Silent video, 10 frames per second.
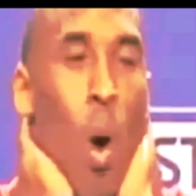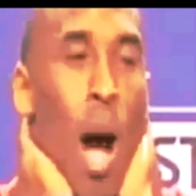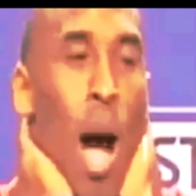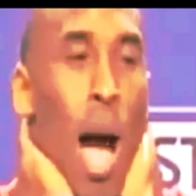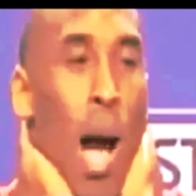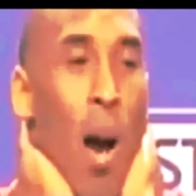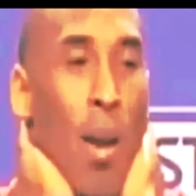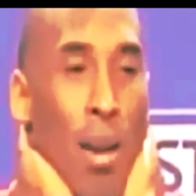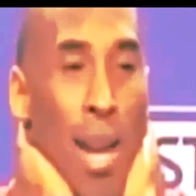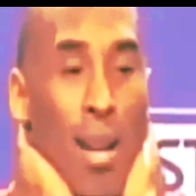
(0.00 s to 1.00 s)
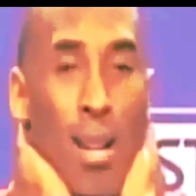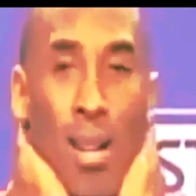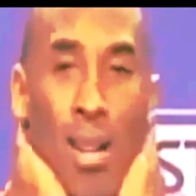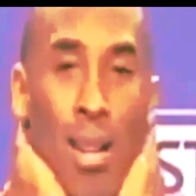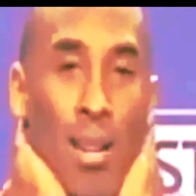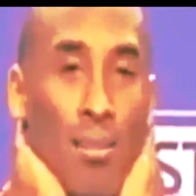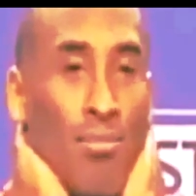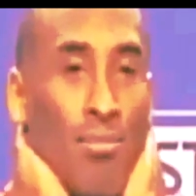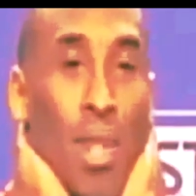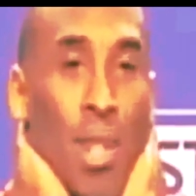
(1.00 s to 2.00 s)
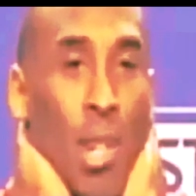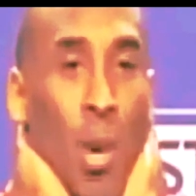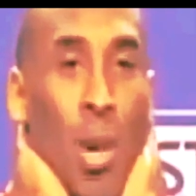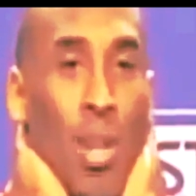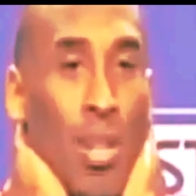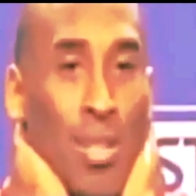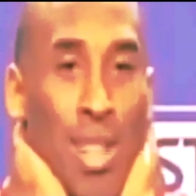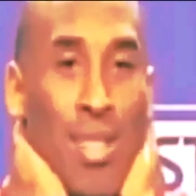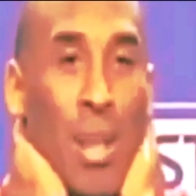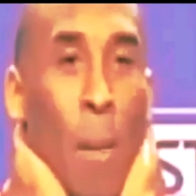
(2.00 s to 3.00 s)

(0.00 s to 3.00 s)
Wow. That, you know what?